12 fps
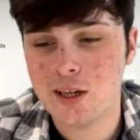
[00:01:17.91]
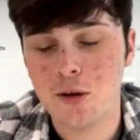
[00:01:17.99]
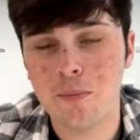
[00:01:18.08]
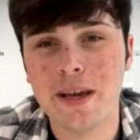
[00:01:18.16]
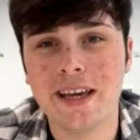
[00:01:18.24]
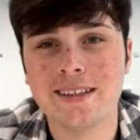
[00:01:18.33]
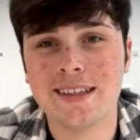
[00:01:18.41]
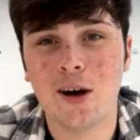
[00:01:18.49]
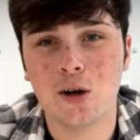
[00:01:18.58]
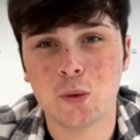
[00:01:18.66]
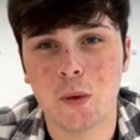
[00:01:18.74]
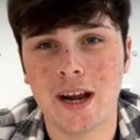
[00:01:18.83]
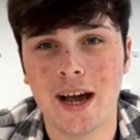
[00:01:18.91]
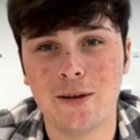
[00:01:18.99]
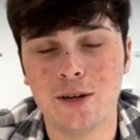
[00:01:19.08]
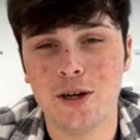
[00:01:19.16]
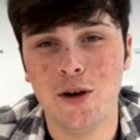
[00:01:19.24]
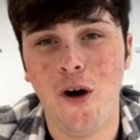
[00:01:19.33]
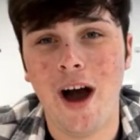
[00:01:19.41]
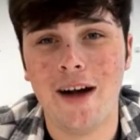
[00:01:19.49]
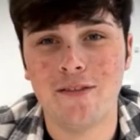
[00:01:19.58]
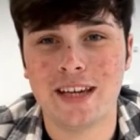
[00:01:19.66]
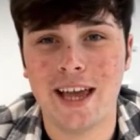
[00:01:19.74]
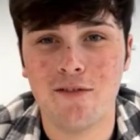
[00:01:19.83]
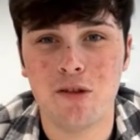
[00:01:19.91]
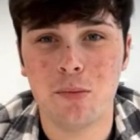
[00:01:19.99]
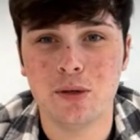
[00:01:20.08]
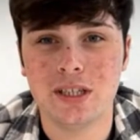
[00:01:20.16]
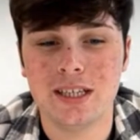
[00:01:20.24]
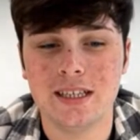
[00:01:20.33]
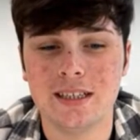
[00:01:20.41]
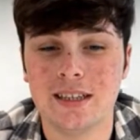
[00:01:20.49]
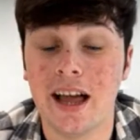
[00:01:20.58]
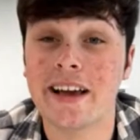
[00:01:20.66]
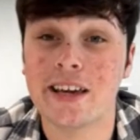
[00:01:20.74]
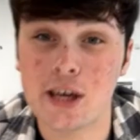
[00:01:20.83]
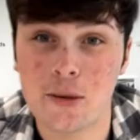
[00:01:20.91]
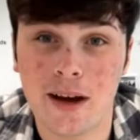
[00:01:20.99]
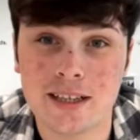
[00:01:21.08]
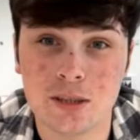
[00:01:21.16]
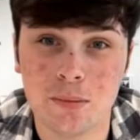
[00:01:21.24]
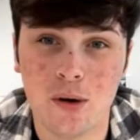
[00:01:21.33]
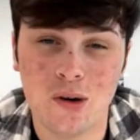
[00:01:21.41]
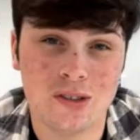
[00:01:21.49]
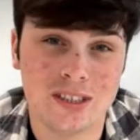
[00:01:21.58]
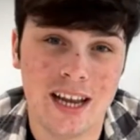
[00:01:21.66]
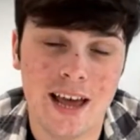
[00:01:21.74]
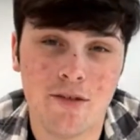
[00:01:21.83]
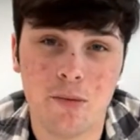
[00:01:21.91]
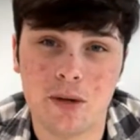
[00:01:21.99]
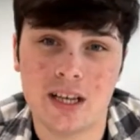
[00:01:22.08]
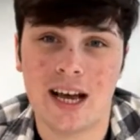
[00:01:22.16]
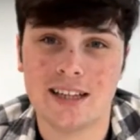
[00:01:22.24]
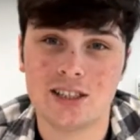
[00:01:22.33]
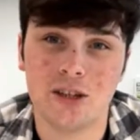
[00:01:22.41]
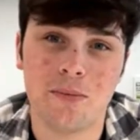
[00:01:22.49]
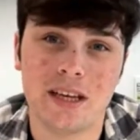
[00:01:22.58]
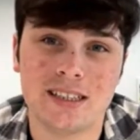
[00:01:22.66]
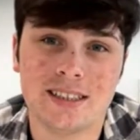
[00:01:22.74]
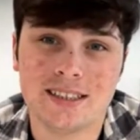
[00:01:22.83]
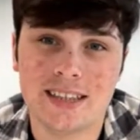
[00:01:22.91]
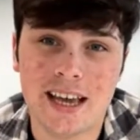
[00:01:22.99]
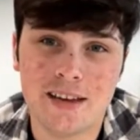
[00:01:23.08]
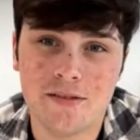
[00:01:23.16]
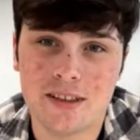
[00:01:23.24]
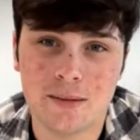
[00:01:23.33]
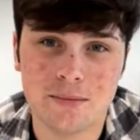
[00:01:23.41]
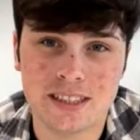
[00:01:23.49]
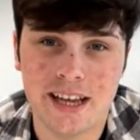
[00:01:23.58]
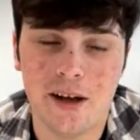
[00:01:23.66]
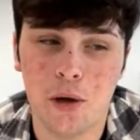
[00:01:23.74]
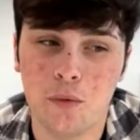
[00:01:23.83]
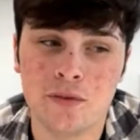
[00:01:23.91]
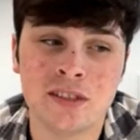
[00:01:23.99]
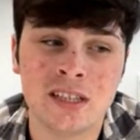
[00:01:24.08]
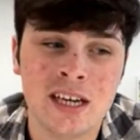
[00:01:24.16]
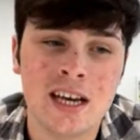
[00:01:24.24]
being the odd one out and not having everybody like you, I suppose, and everybody had something to say for themselves.